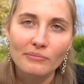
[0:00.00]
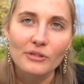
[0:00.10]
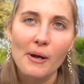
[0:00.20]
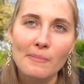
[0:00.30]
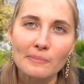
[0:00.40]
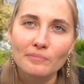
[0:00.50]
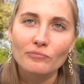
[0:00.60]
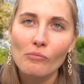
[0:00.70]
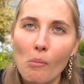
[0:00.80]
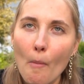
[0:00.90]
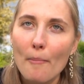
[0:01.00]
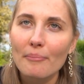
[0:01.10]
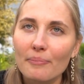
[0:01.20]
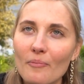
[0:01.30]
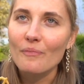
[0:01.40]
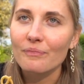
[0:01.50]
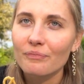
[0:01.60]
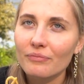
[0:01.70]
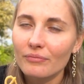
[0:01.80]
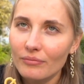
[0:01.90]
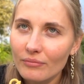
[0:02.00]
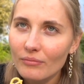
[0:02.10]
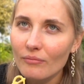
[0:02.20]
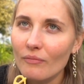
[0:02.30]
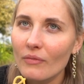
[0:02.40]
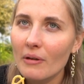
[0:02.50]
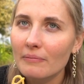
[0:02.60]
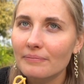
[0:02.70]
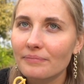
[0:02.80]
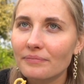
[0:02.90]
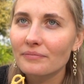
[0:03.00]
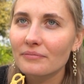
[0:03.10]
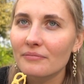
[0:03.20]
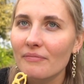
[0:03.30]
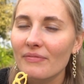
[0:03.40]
So, what do you think that you is fall in love, uh,